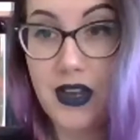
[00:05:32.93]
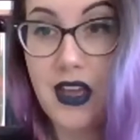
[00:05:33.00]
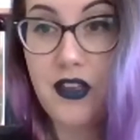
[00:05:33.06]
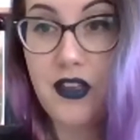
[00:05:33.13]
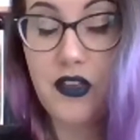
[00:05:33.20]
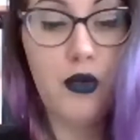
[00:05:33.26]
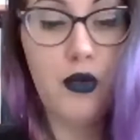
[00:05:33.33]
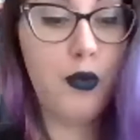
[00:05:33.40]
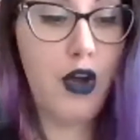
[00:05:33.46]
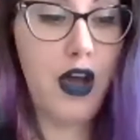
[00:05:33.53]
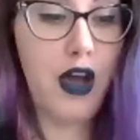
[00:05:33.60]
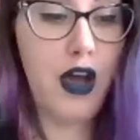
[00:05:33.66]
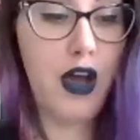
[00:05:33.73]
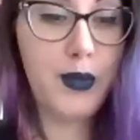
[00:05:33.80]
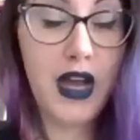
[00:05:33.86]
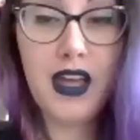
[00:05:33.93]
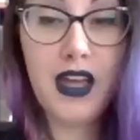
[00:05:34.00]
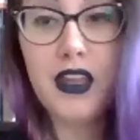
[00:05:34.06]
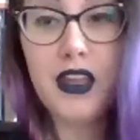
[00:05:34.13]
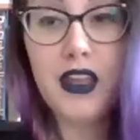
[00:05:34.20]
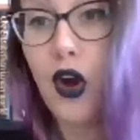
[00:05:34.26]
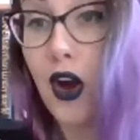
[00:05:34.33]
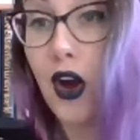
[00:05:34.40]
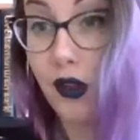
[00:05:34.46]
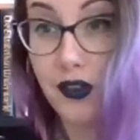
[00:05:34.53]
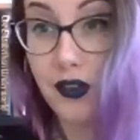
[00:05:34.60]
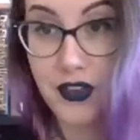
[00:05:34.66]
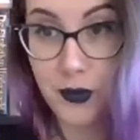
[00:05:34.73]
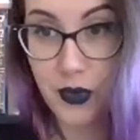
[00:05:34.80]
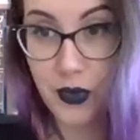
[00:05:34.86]
So Bud and all
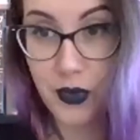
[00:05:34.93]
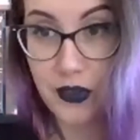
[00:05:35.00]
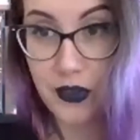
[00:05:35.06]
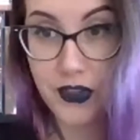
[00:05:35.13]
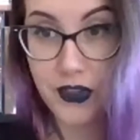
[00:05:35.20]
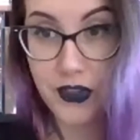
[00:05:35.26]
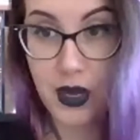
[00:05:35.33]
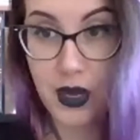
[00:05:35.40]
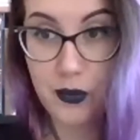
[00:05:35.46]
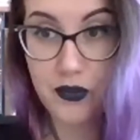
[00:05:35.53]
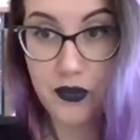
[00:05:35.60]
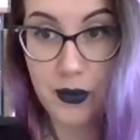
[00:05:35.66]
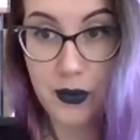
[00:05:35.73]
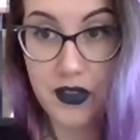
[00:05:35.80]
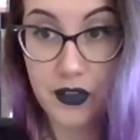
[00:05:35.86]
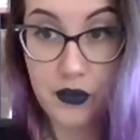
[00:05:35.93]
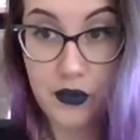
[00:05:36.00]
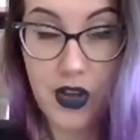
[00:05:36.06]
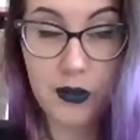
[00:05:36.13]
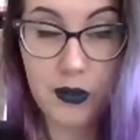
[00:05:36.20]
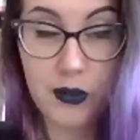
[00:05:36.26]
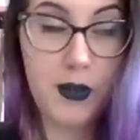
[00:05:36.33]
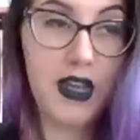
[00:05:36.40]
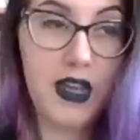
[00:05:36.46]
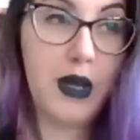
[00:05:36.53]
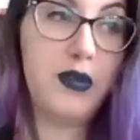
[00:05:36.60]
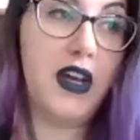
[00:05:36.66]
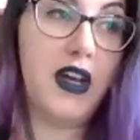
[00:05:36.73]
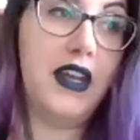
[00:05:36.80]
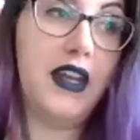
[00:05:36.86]
of his brothers had come from this incredible
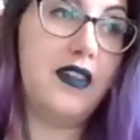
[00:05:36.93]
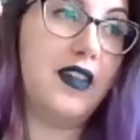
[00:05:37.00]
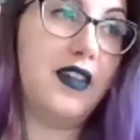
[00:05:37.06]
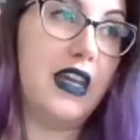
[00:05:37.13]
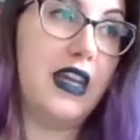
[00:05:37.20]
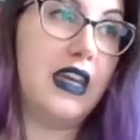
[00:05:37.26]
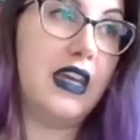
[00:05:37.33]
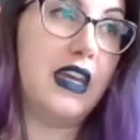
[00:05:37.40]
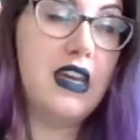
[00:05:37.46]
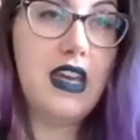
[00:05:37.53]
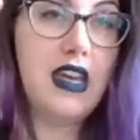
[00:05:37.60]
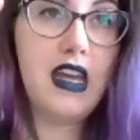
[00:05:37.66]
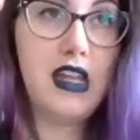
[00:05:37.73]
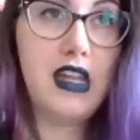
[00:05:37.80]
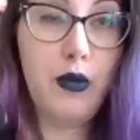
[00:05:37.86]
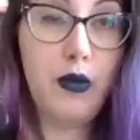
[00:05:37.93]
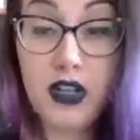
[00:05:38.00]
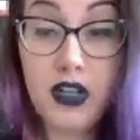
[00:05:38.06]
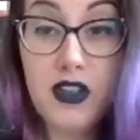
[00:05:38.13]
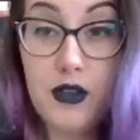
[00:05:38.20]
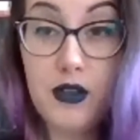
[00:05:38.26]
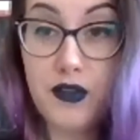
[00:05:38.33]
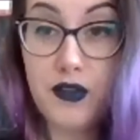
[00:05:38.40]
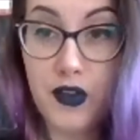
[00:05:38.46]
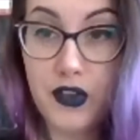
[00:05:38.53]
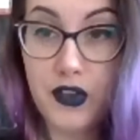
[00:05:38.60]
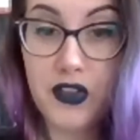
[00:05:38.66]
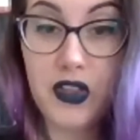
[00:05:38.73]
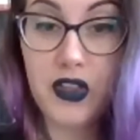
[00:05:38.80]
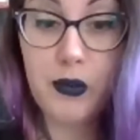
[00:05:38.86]
makeup dynasty, and he worked at
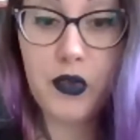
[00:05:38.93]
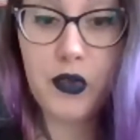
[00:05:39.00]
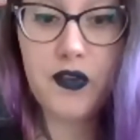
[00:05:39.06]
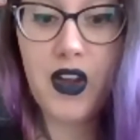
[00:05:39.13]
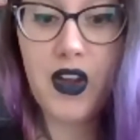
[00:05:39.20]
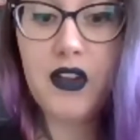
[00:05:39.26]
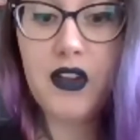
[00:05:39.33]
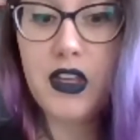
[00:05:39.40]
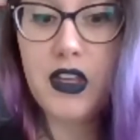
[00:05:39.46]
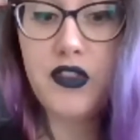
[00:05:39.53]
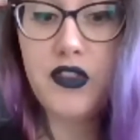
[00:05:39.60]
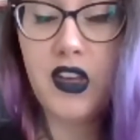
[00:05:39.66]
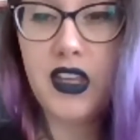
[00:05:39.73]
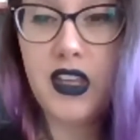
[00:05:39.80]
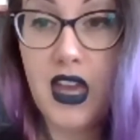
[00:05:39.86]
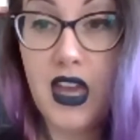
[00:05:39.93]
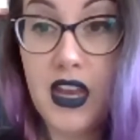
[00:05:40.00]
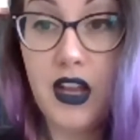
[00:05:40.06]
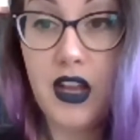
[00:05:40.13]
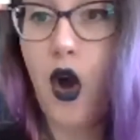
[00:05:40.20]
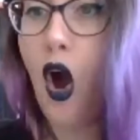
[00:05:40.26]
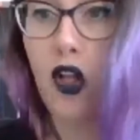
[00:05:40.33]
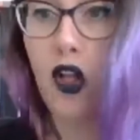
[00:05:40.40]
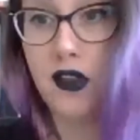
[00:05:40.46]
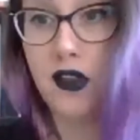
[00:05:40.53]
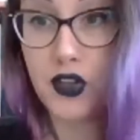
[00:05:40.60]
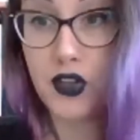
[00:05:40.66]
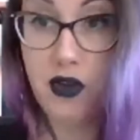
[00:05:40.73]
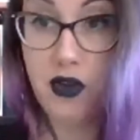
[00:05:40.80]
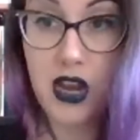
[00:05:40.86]
Universal and was very used to getting all of
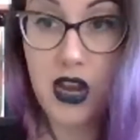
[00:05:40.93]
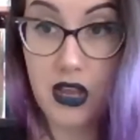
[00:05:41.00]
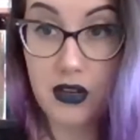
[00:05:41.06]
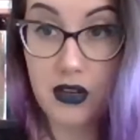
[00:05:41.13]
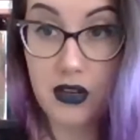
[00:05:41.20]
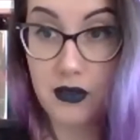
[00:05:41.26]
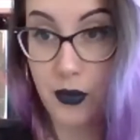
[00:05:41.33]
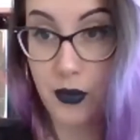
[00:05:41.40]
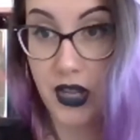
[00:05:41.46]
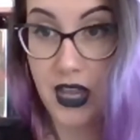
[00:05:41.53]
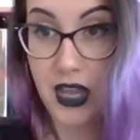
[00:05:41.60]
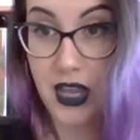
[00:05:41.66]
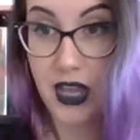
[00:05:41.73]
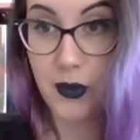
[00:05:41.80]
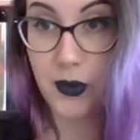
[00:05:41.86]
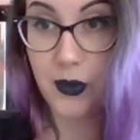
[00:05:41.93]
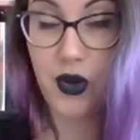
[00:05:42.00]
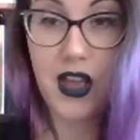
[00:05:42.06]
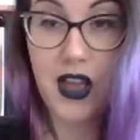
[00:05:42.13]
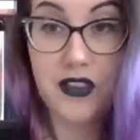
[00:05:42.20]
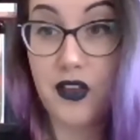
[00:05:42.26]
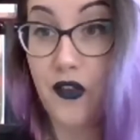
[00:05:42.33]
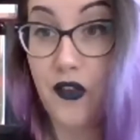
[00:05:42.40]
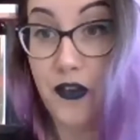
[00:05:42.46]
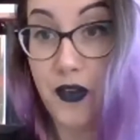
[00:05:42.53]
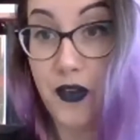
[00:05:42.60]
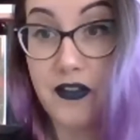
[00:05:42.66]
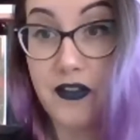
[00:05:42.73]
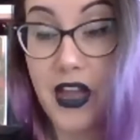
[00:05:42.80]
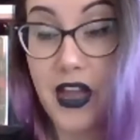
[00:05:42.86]
the credit when it came to the press of
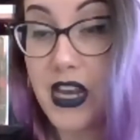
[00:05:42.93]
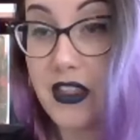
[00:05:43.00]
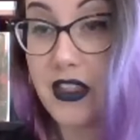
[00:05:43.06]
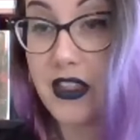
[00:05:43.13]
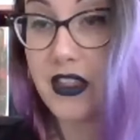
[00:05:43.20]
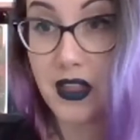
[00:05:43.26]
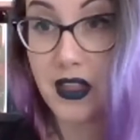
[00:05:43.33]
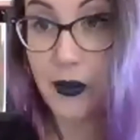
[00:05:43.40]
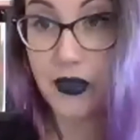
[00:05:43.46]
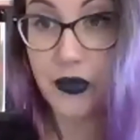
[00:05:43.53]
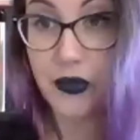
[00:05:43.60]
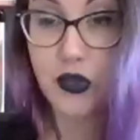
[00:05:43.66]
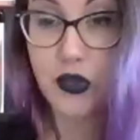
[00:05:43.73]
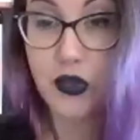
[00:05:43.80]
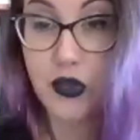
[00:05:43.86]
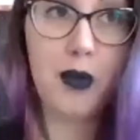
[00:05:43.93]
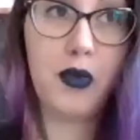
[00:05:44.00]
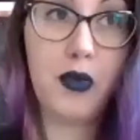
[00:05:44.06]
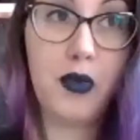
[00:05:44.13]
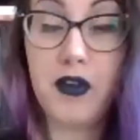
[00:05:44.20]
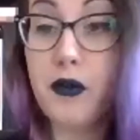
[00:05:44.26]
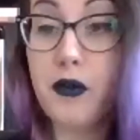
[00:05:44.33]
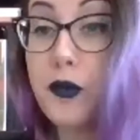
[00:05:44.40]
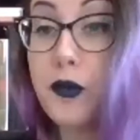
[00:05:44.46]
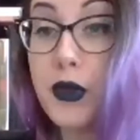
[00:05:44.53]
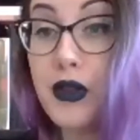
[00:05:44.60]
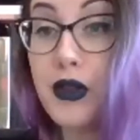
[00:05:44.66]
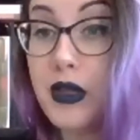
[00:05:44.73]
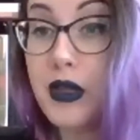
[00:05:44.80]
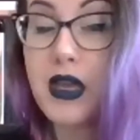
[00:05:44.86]
anything that went through his shop, whether it was
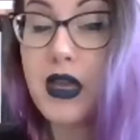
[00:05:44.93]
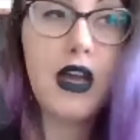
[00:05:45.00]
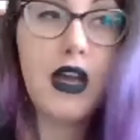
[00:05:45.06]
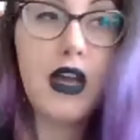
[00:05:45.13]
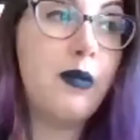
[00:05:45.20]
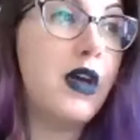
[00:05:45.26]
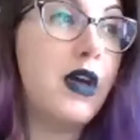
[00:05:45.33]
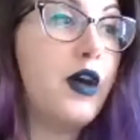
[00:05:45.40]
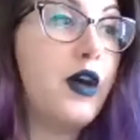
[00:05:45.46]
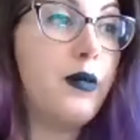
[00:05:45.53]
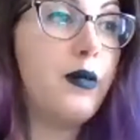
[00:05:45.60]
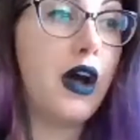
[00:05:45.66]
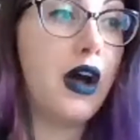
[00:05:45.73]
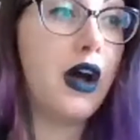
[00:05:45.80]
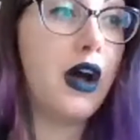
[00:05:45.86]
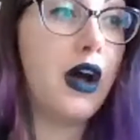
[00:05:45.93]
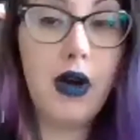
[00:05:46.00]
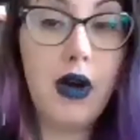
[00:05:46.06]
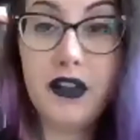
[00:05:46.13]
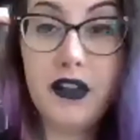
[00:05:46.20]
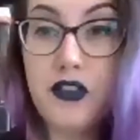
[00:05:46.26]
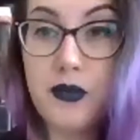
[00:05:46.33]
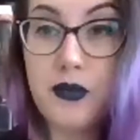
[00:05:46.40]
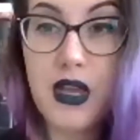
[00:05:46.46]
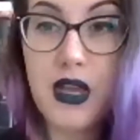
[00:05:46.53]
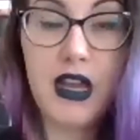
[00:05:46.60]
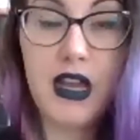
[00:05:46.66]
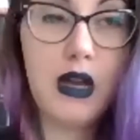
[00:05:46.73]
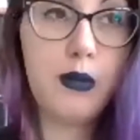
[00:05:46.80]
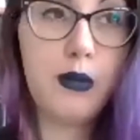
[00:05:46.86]
beauty makeup, monster
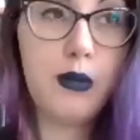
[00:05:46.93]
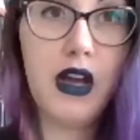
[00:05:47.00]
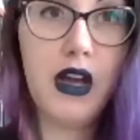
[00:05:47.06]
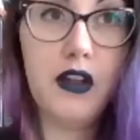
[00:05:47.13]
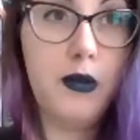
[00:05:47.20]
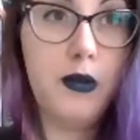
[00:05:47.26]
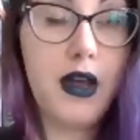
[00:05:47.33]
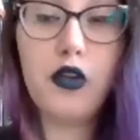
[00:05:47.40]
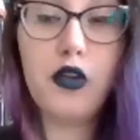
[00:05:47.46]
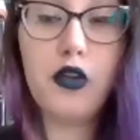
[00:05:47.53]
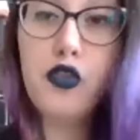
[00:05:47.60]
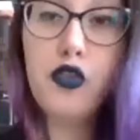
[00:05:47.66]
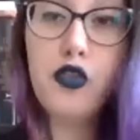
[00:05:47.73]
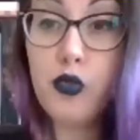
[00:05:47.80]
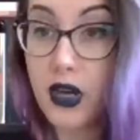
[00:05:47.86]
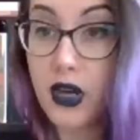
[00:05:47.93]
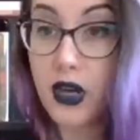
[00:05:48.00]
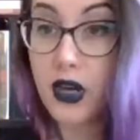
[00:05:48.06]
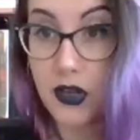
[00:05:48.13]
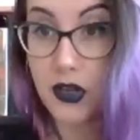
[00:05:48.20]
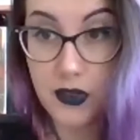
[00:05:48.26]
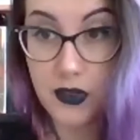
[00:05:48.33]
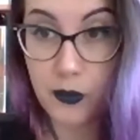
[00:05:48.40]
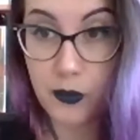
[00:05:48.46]
makeup, no matter who worked on